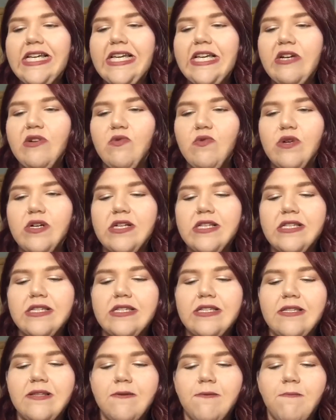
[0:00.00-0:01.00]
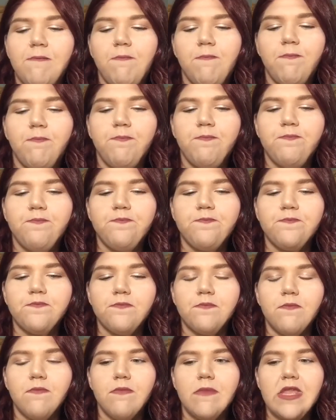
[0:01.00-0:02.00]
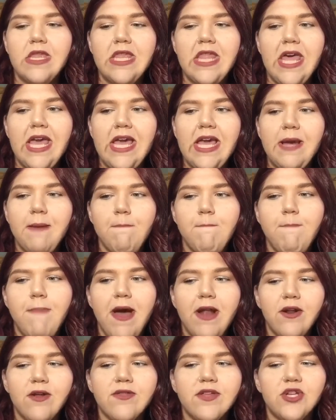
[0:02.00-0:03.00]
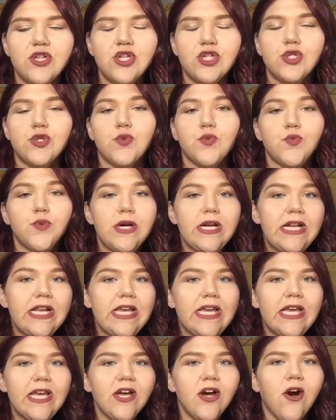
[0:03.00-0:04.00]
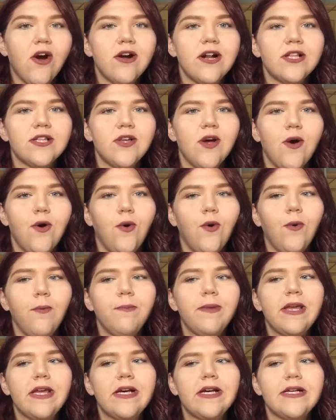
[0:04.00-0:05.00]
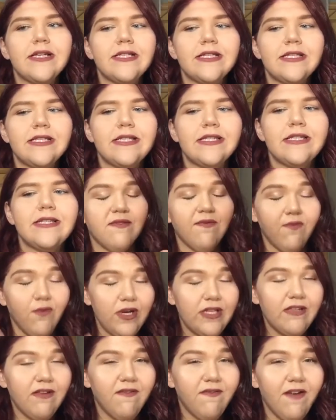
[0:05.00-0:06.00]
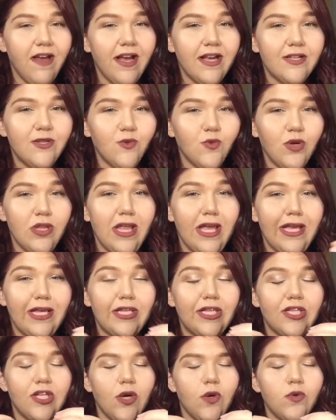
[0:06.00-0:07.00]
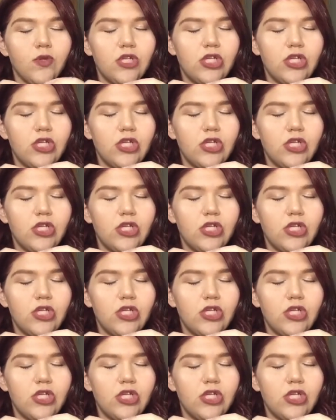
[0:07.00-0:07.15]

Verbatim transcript: It was like better than just reading it on its own because the voice effects were like so